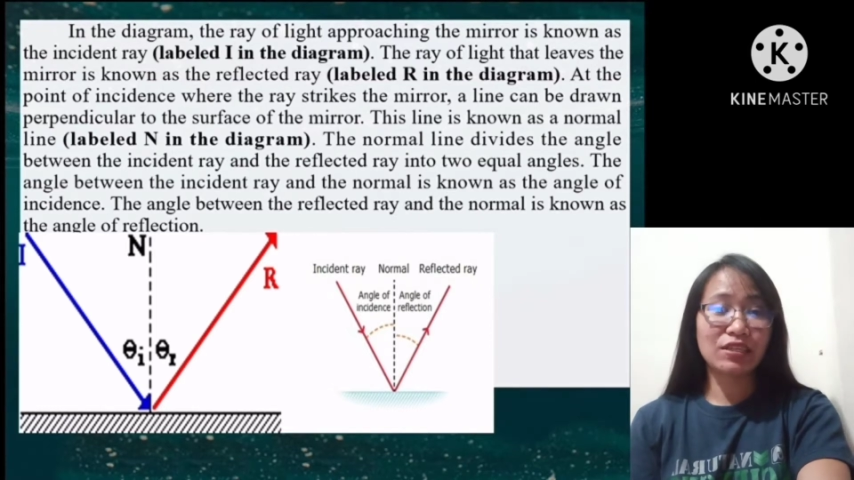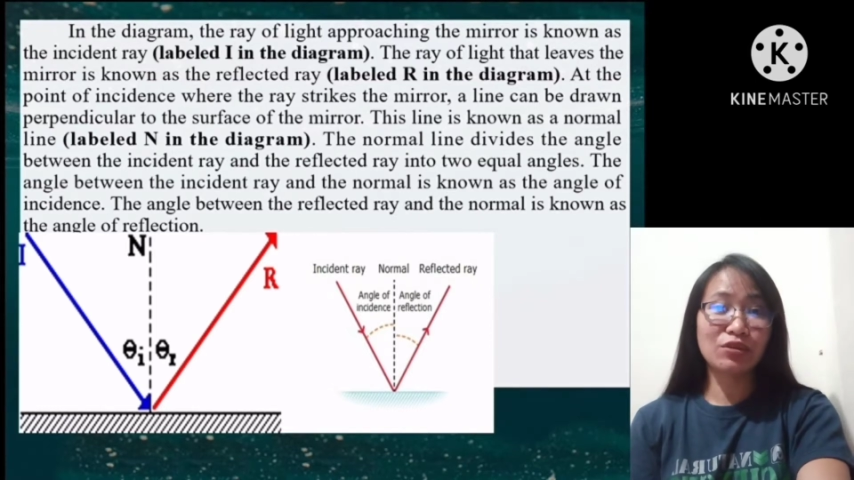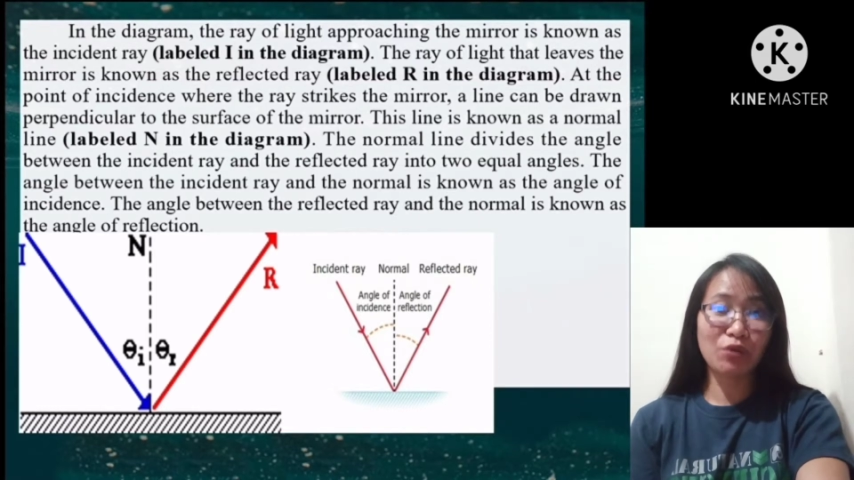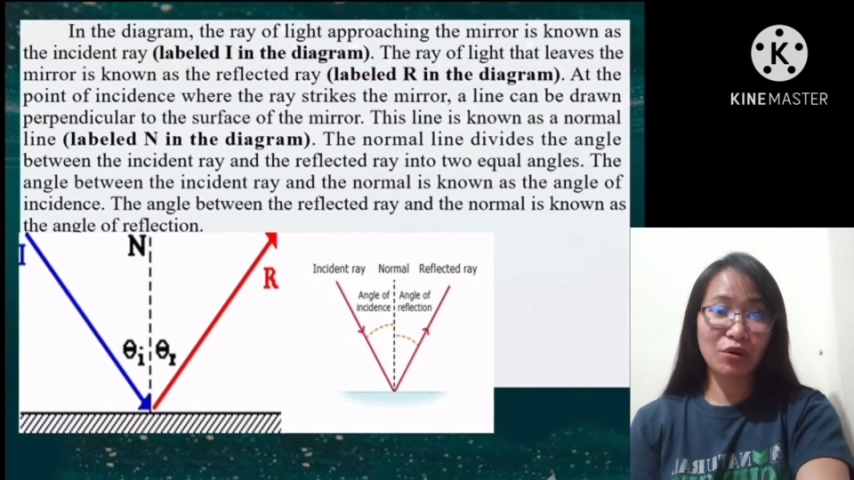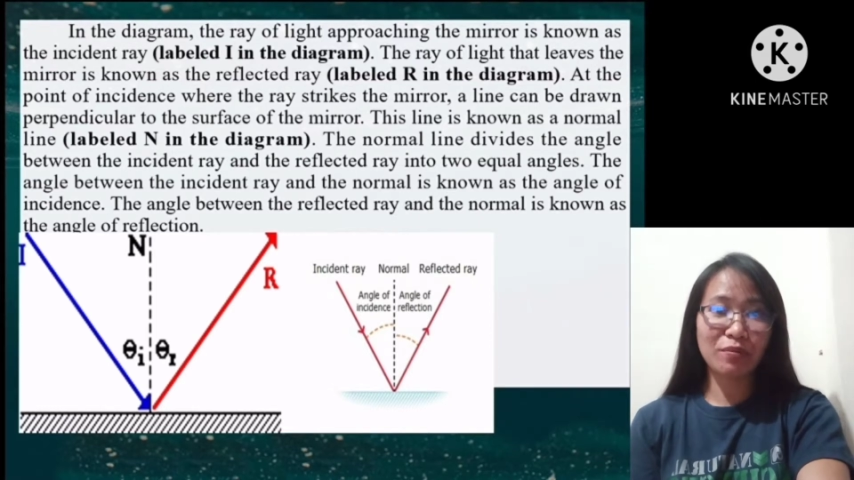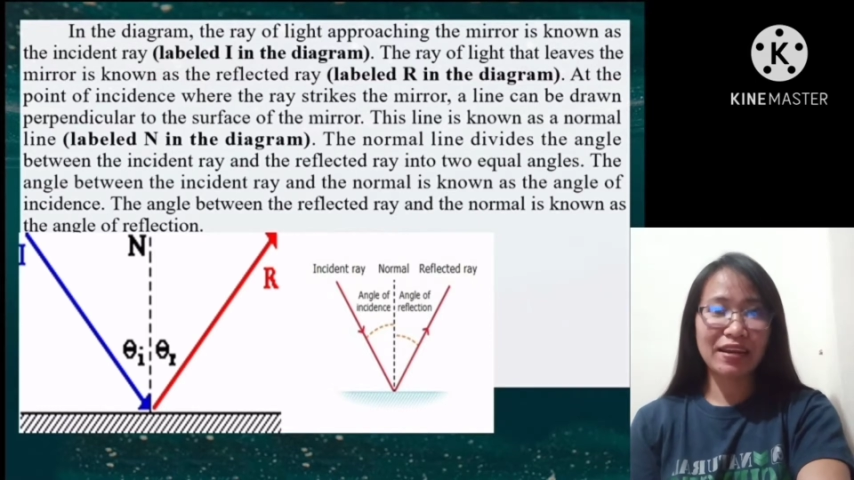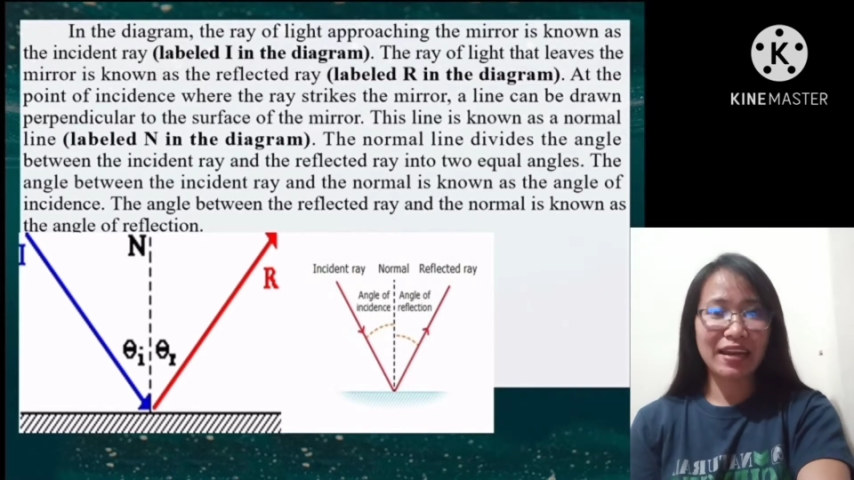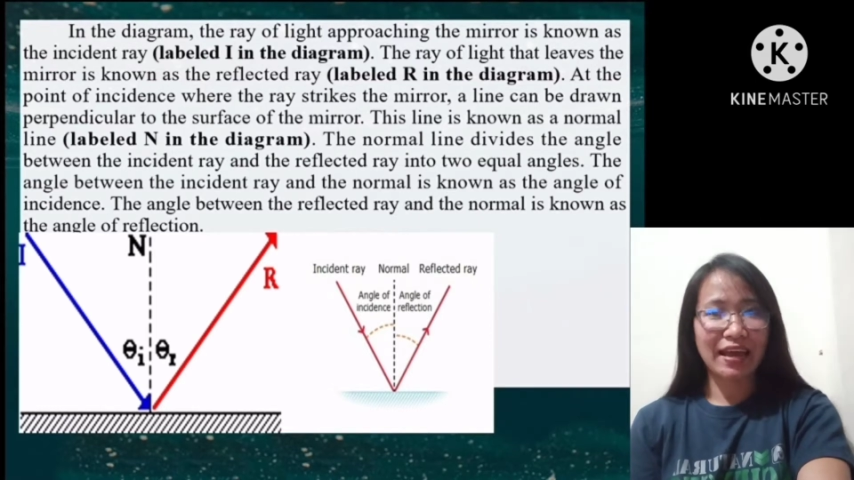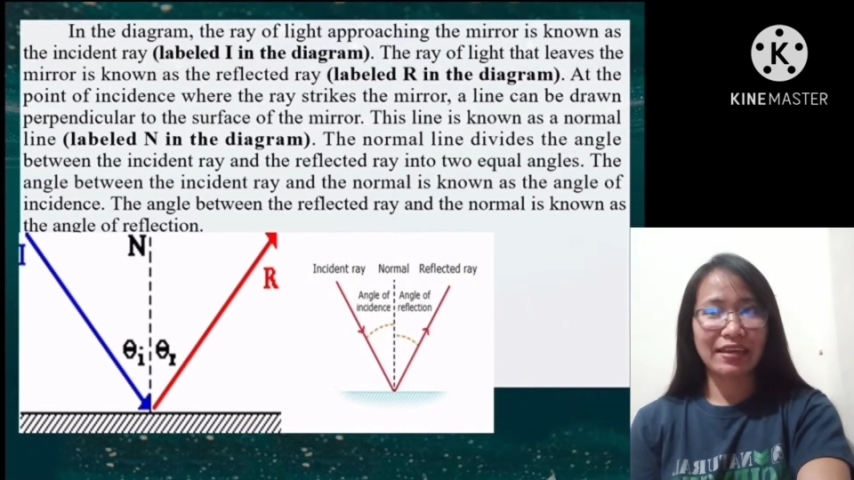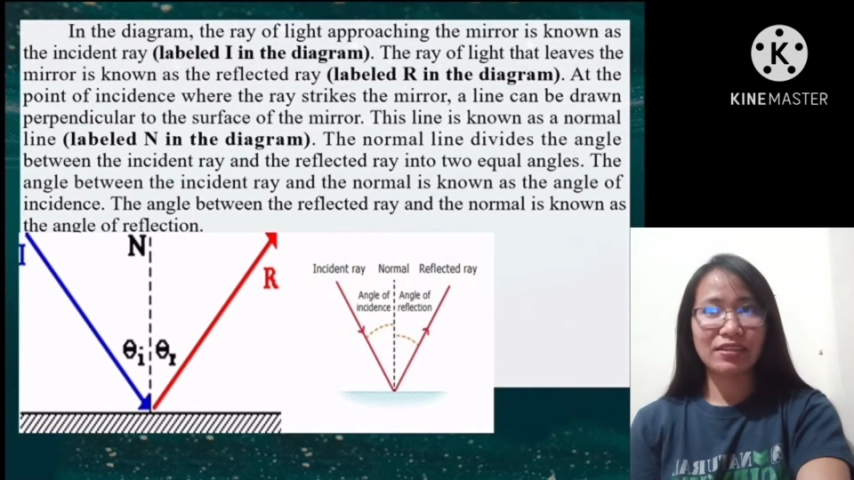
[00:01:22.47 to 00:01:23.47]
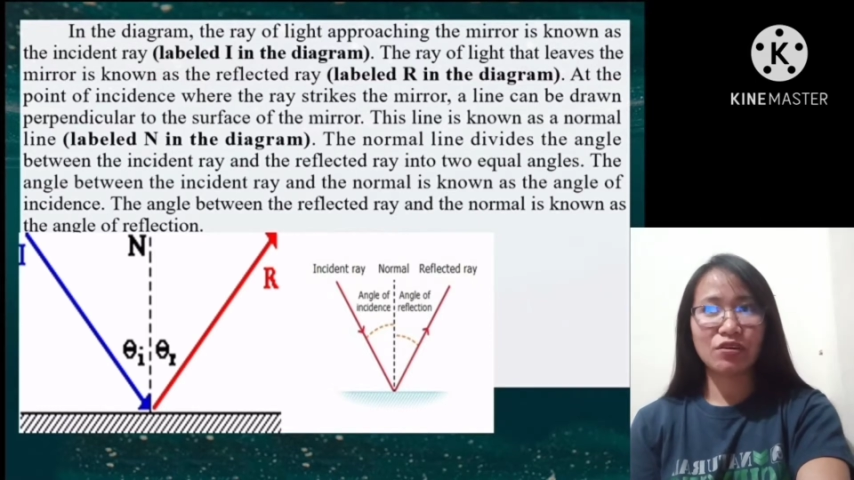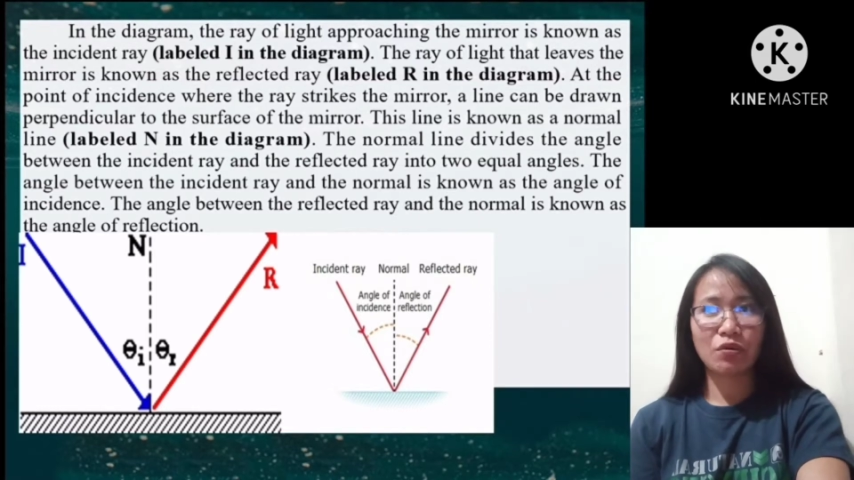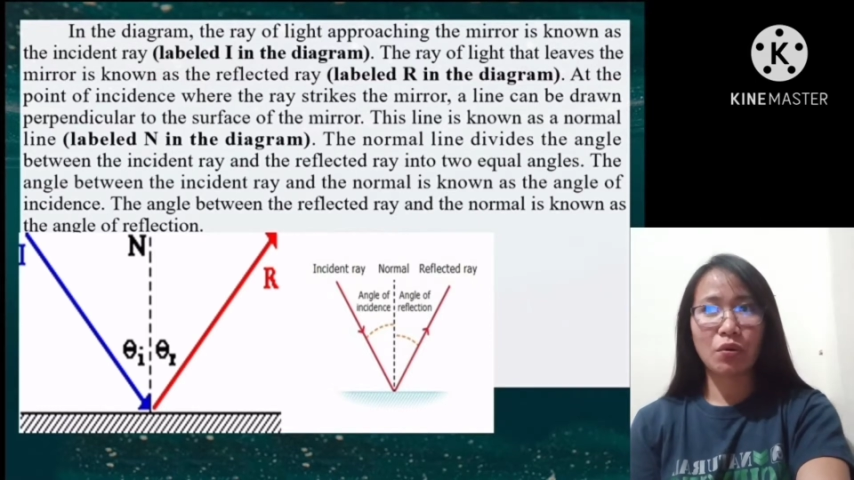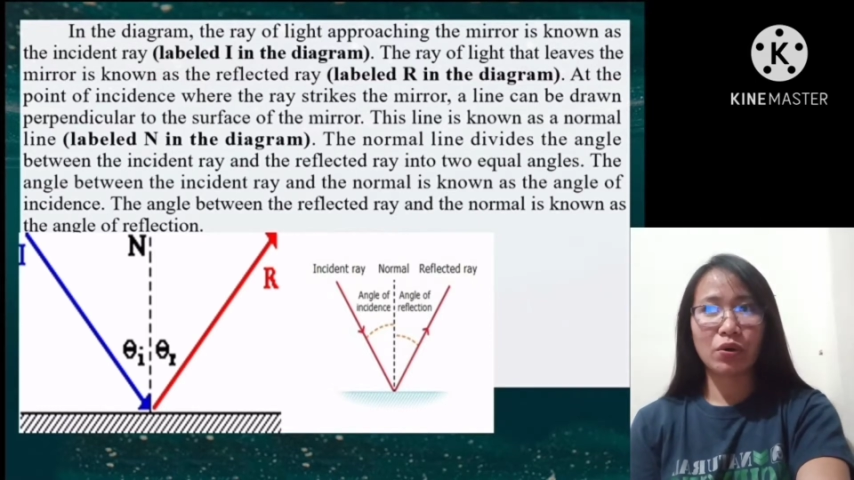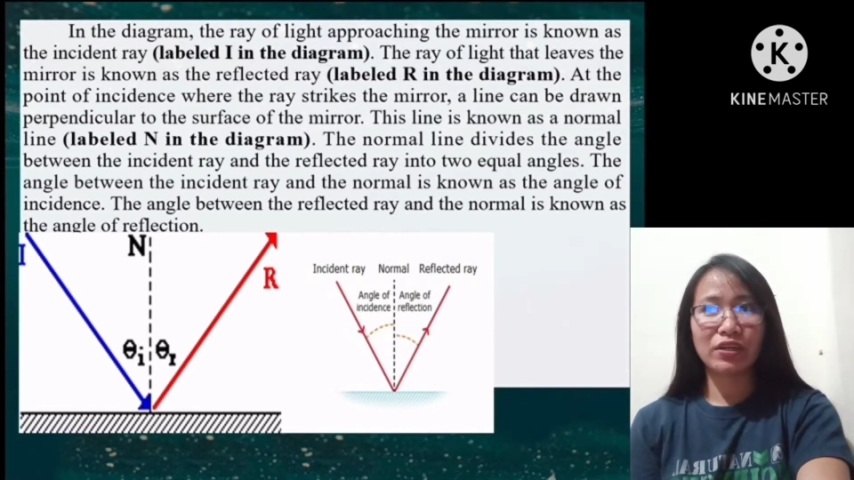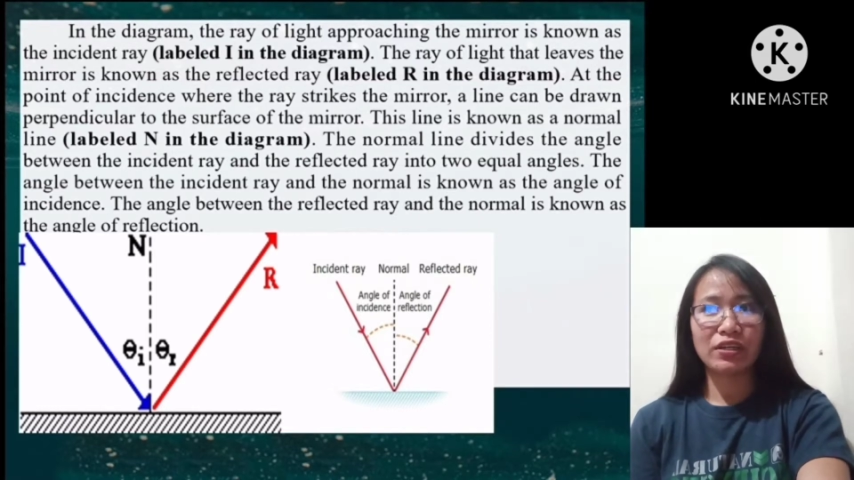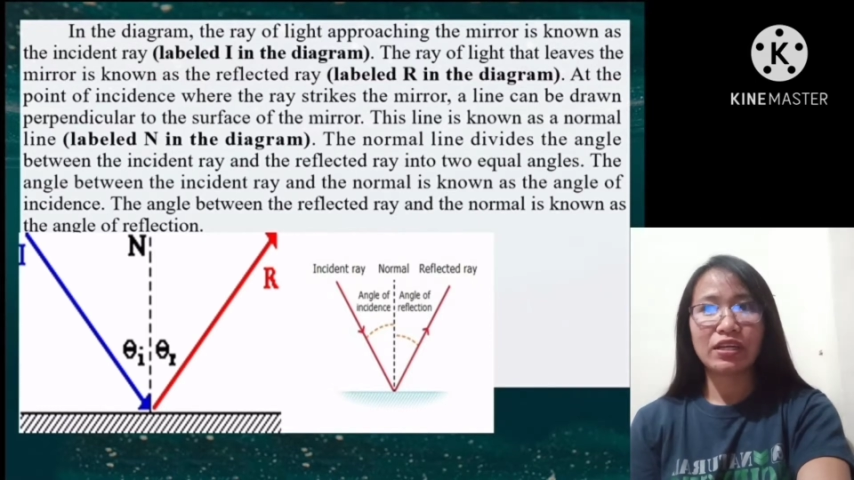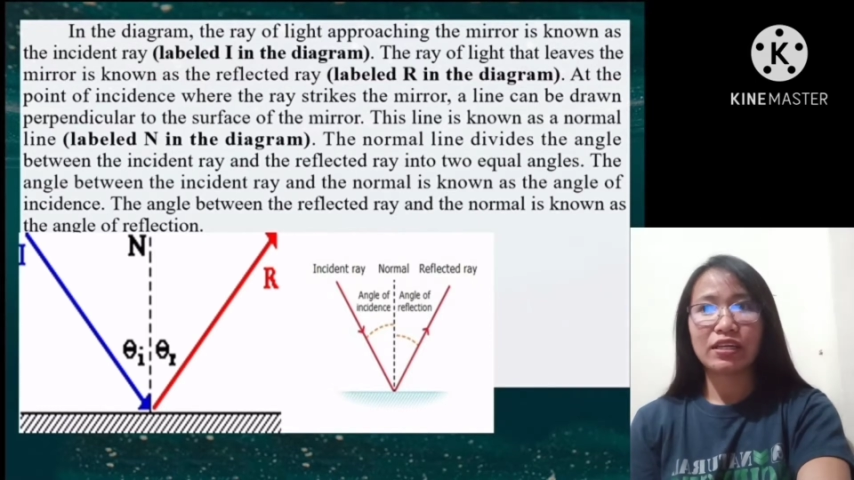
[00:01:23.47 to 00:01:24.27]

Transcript: the normal line or